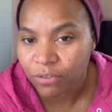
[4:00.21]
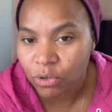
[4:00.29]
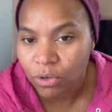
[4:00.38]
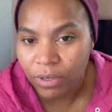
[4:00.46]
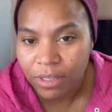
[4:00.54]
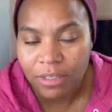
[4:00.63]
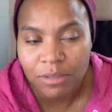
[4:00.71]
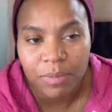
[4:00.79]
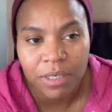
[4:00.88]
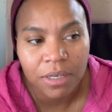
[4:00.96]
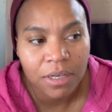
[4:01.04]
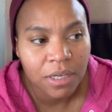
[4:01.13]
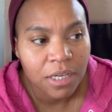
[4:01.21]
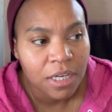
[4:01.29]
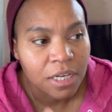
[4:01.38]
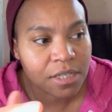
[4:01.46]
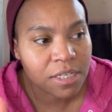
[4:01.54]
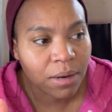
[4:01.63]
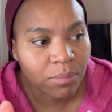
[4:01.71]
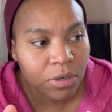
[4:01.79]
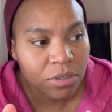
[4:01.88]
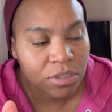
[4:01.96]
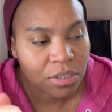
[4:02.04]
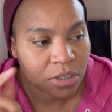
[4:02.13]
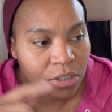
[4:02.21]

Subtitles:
go get this book, his numbers